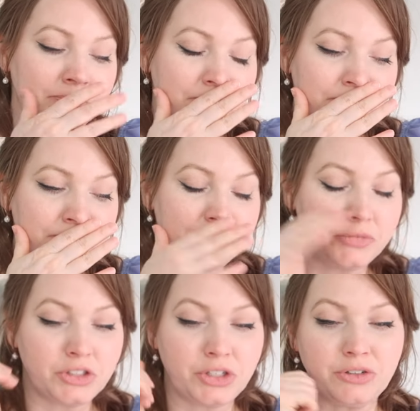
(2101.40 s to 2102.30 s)

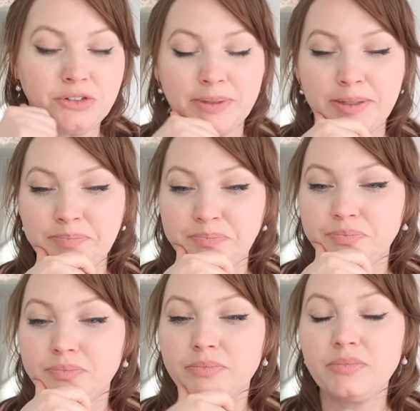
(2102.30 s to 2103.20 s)
excuse me.
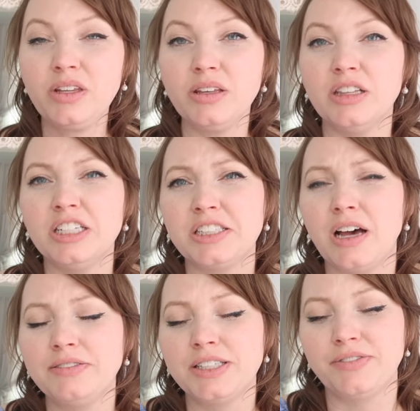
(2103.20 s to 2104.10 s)
The
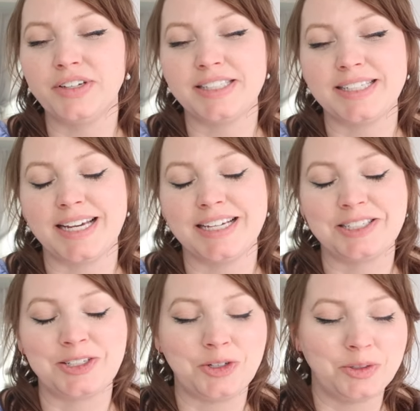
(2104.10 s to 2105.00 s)
Soft
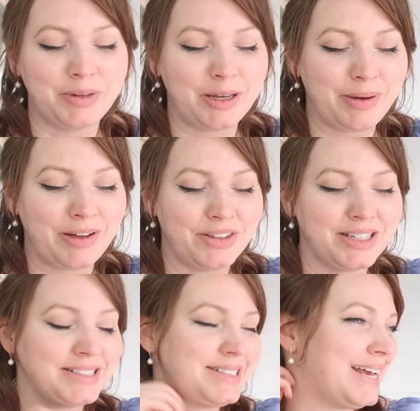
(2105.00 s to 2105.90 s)
Sophisticate told me about
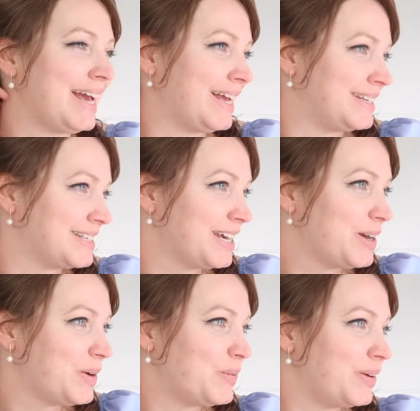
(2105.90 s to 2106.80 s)
this and
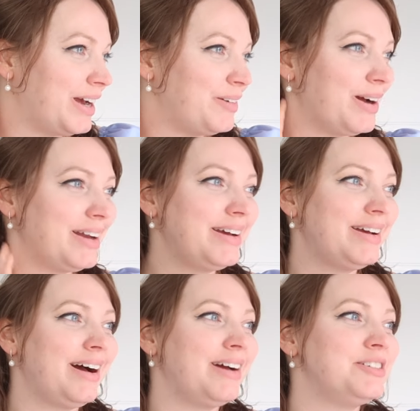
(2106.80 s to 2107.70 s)
when I read
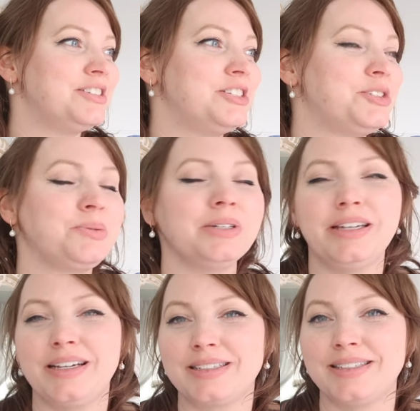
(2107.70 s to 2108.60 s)
it, I was just
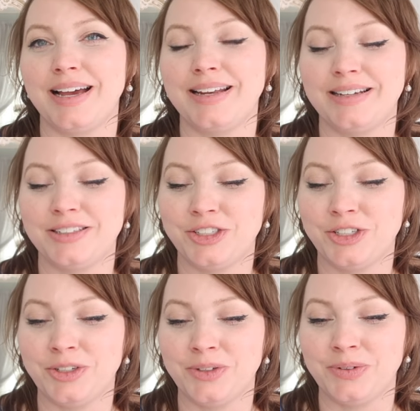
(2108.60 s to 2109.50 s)
really excited
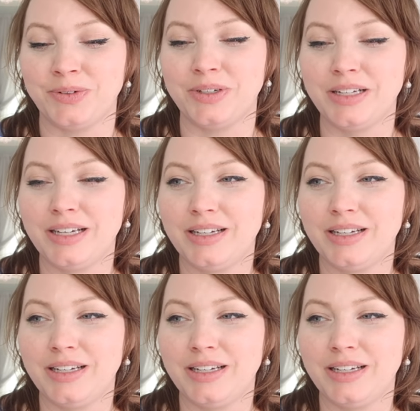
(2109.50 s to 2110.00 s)
to